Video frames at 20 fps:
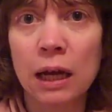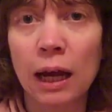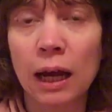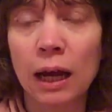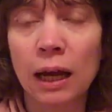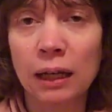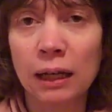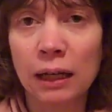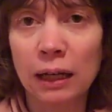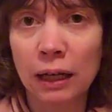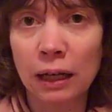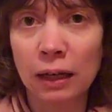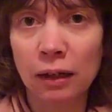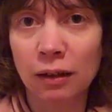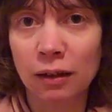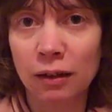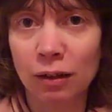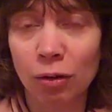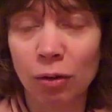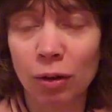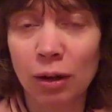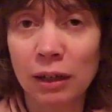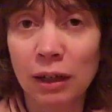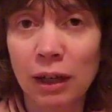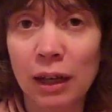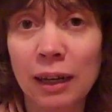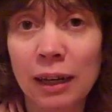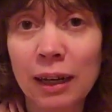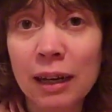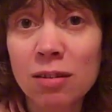and
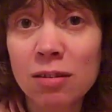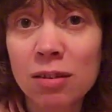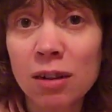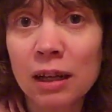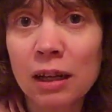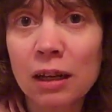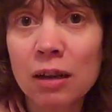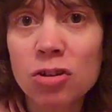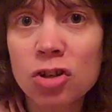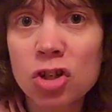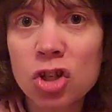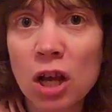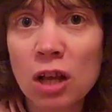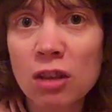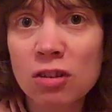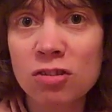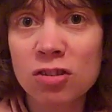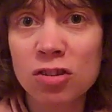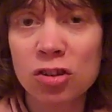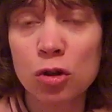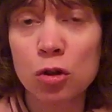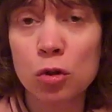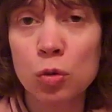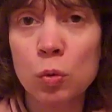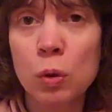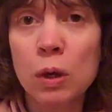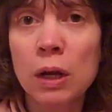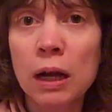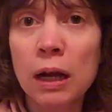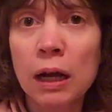it easily adjusts
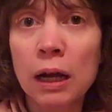to